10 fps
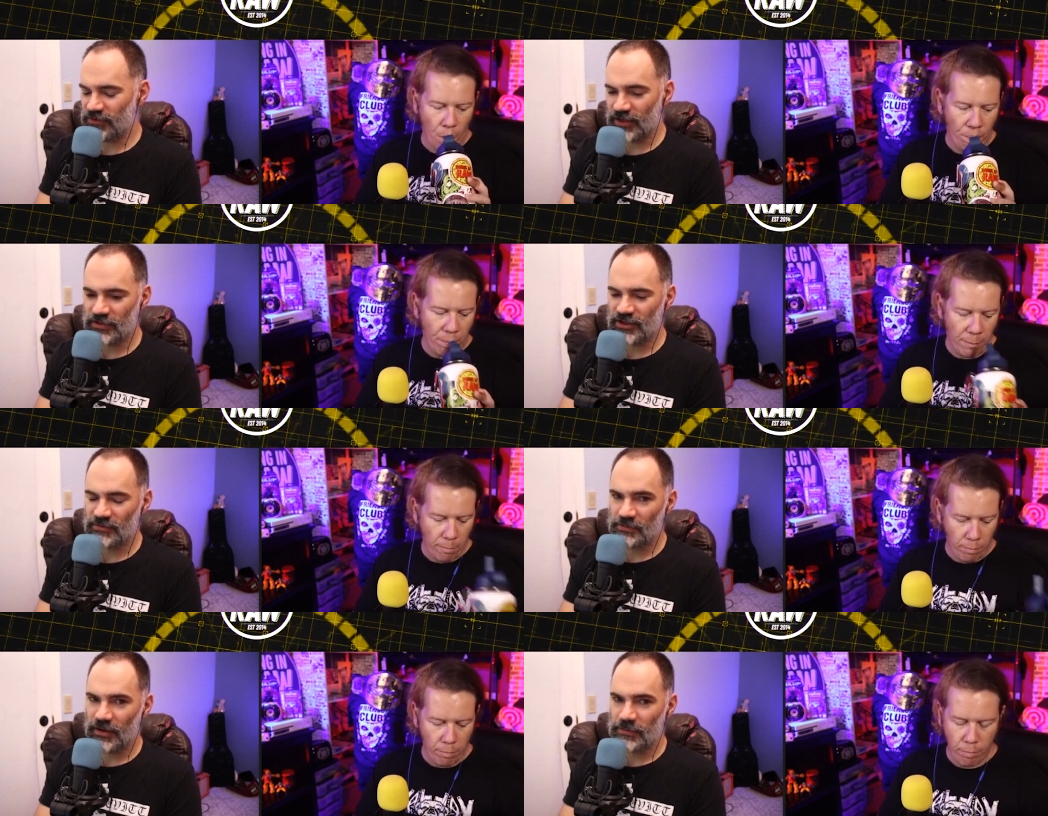
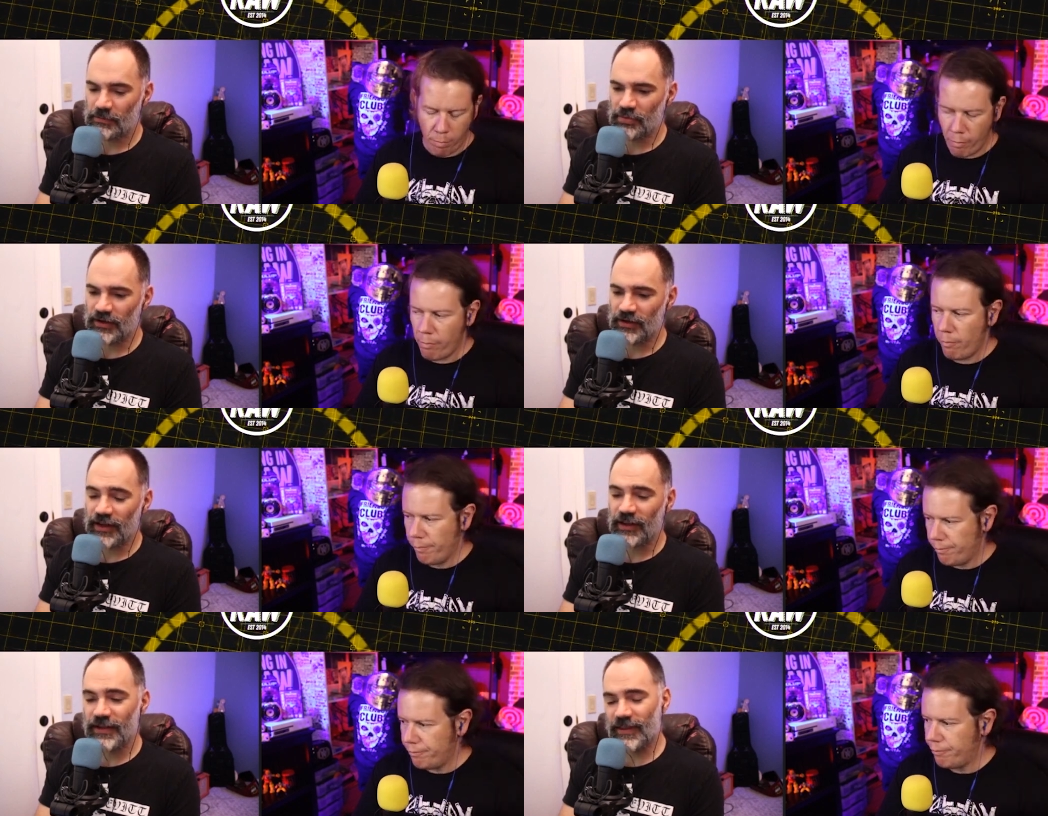Speaker 1: Championship? It'll probably be Britt.
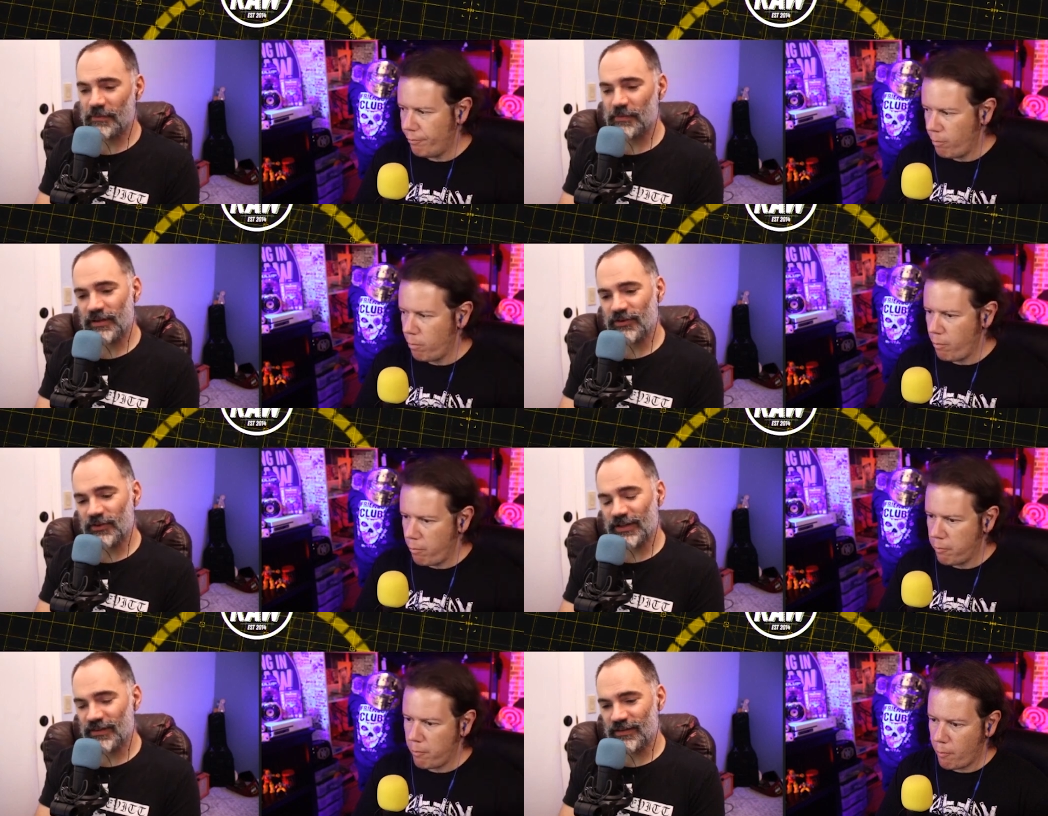I like that bit
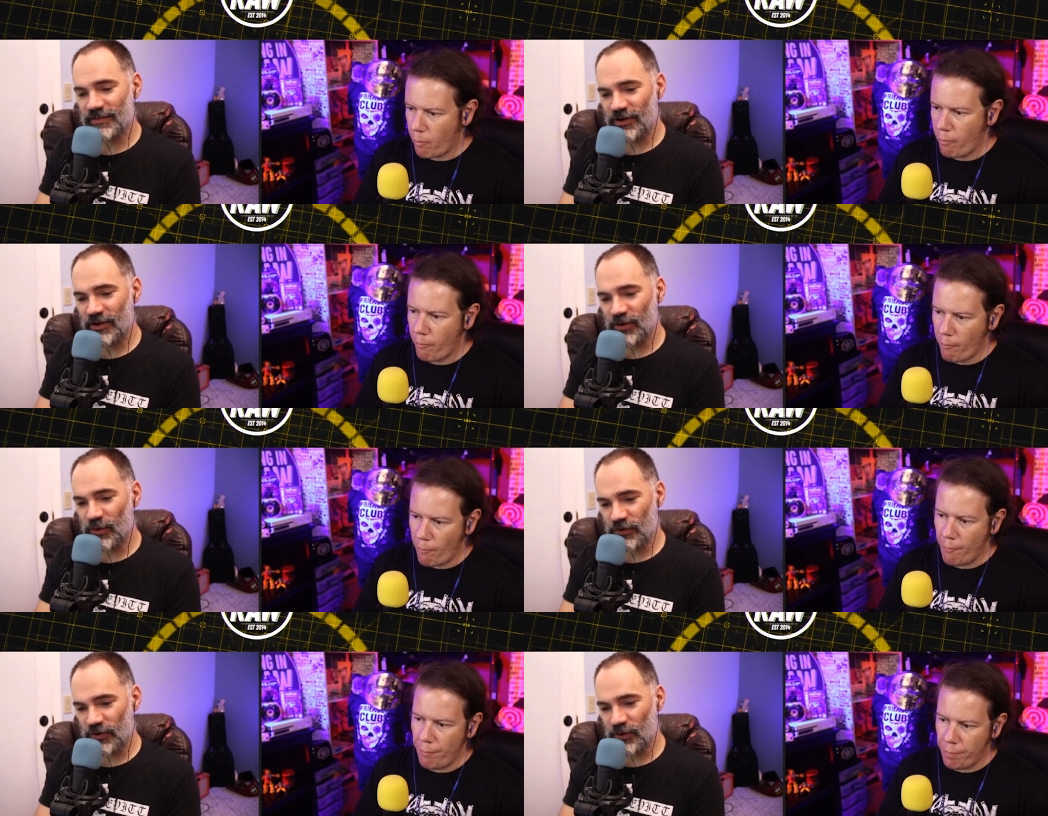during the Dark
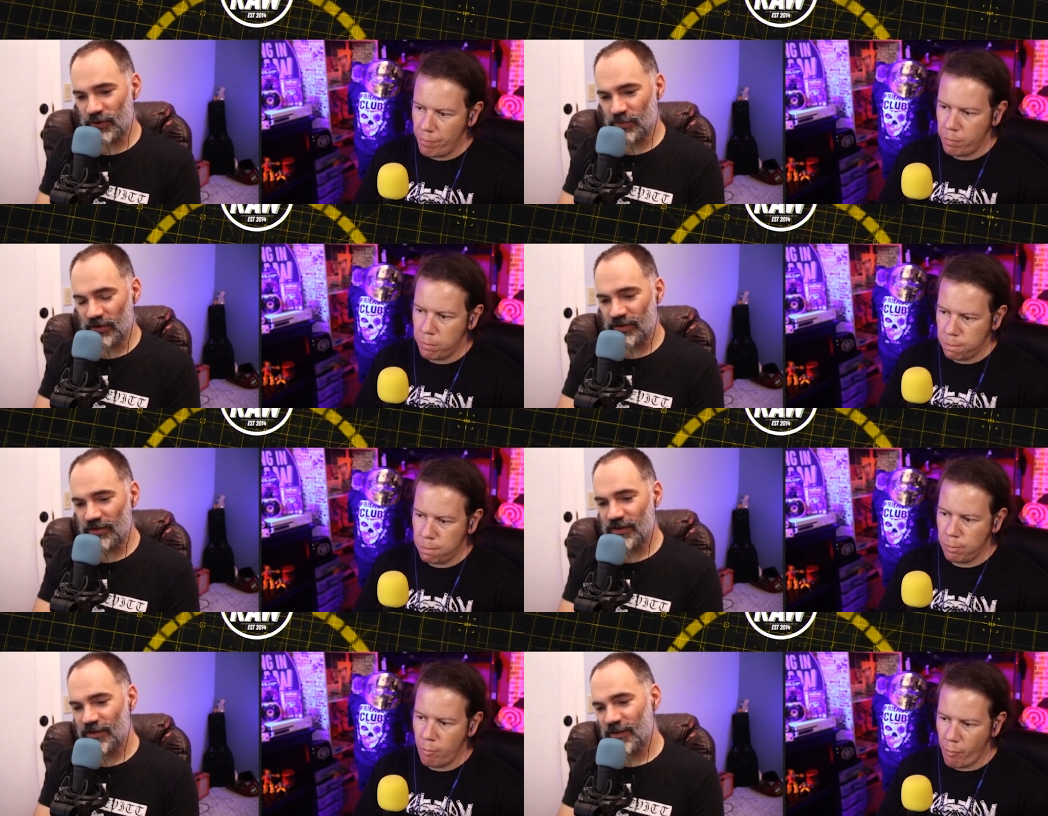Order Cody
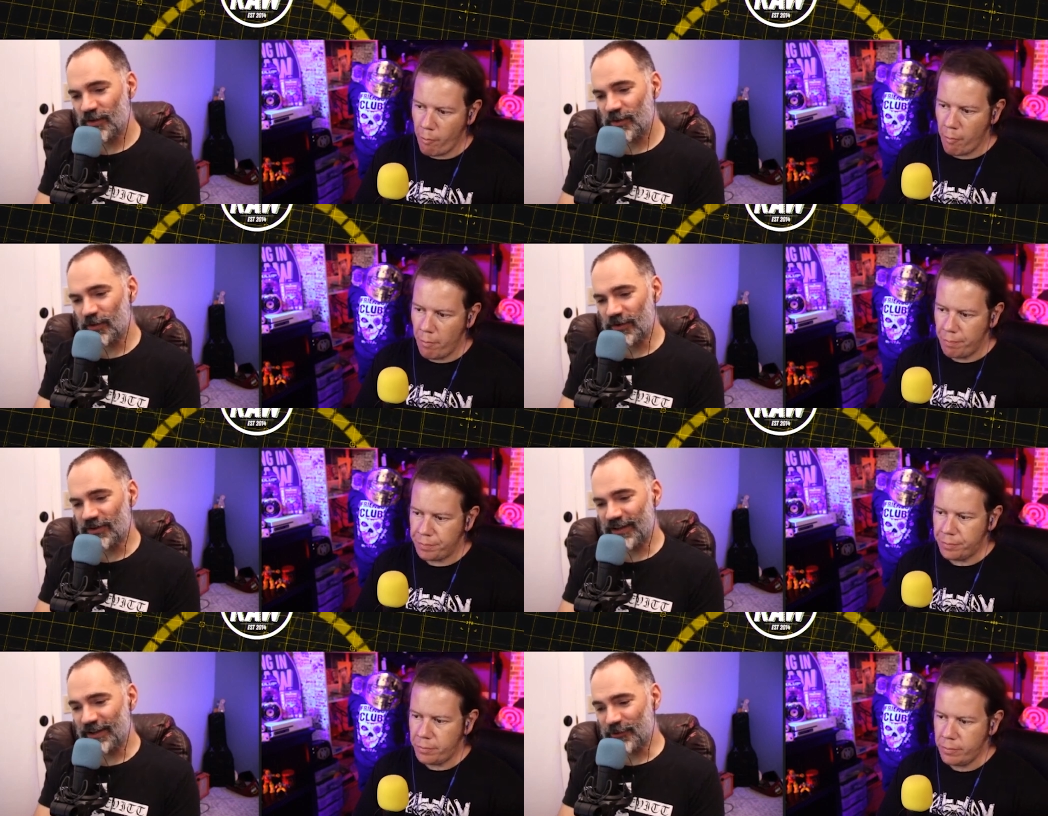brawl where
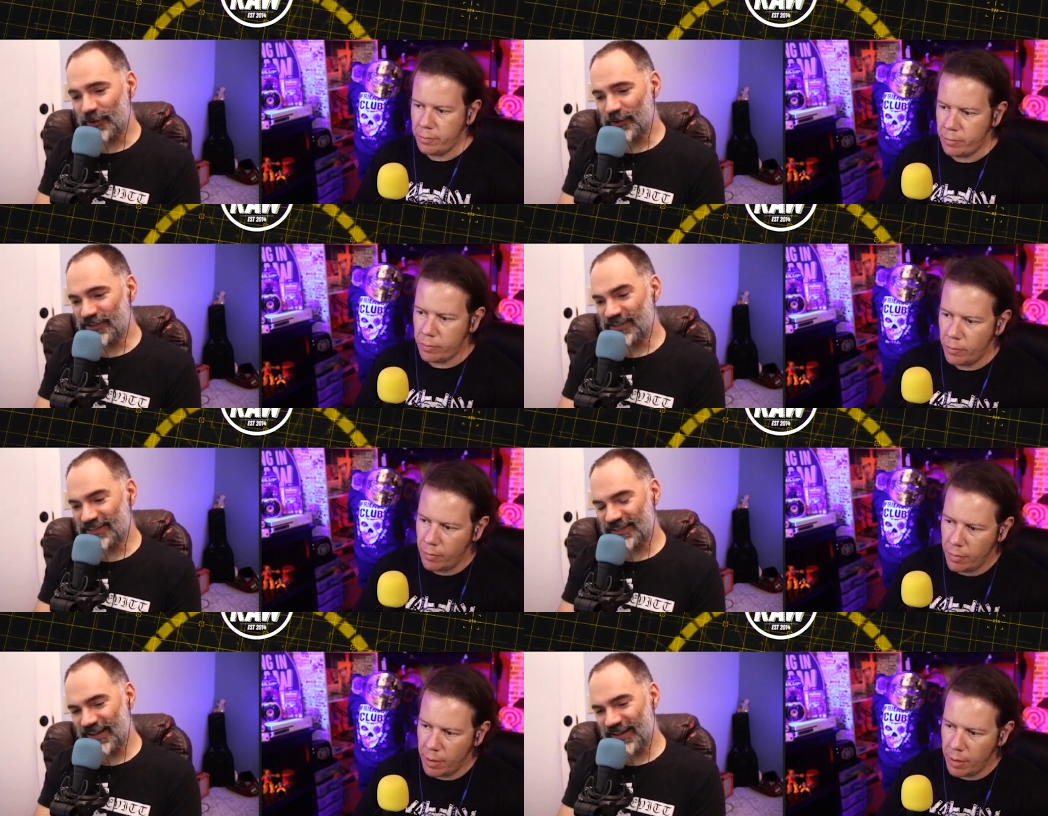Nyla Rose just